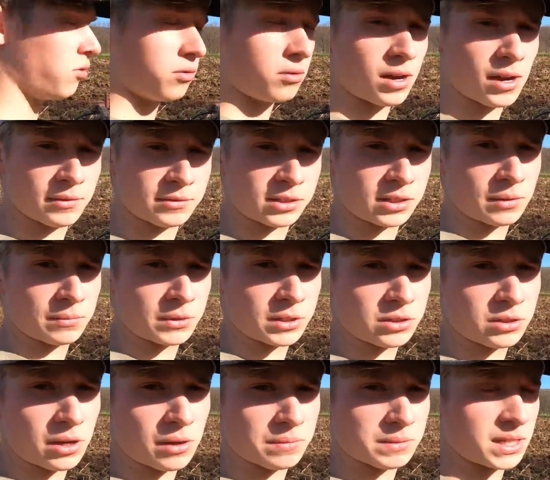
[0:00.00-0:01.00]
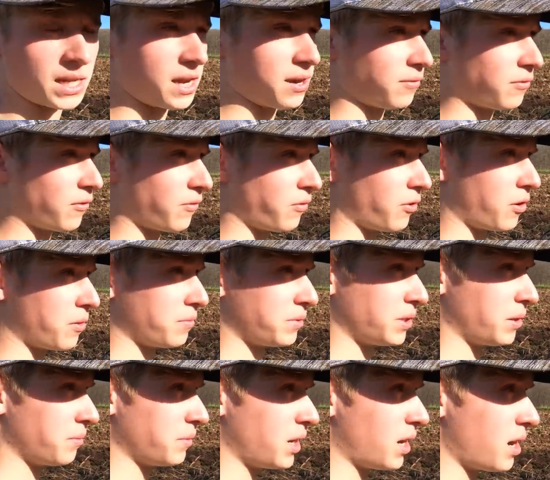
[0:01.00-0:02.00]
We'll have something to do up the heifer farm
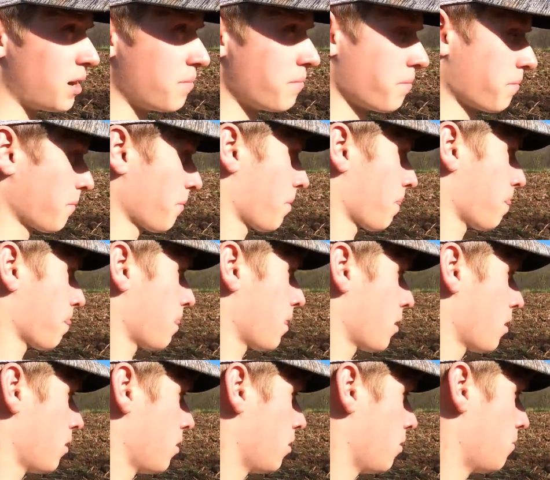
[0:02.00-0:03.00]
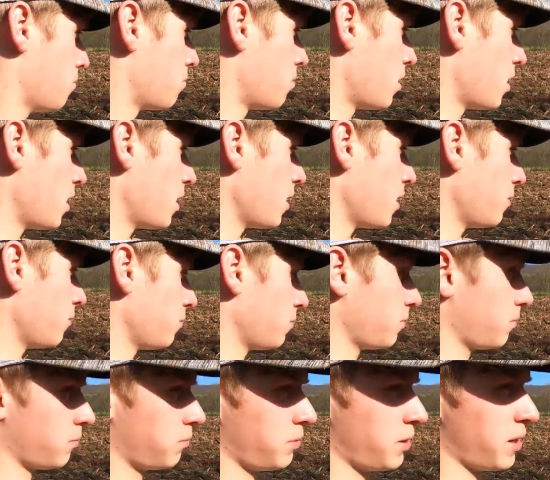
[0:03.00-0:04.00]
sometime. But
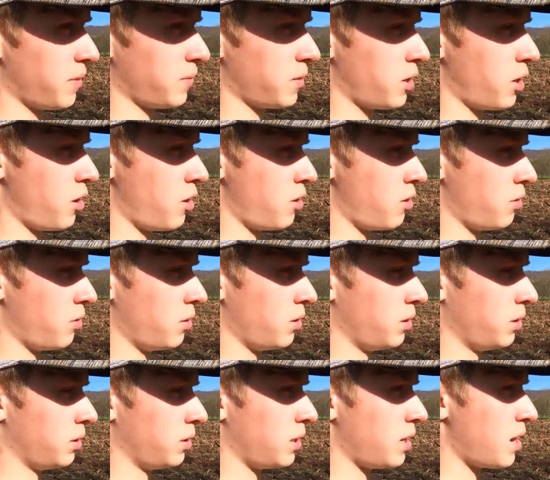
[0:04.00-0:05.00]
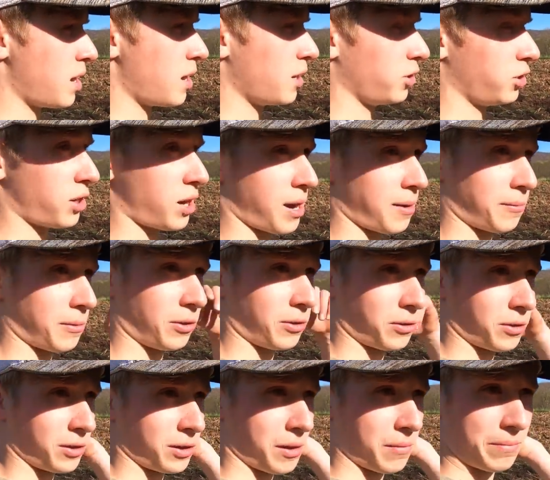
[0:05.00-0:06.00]
we have to haul uh, dry
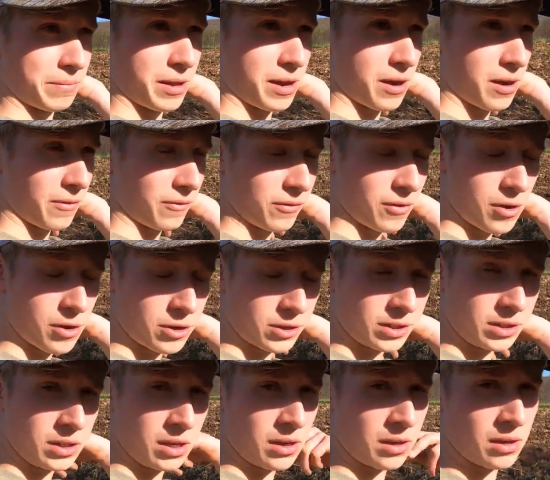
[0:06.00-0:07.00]
manure up there first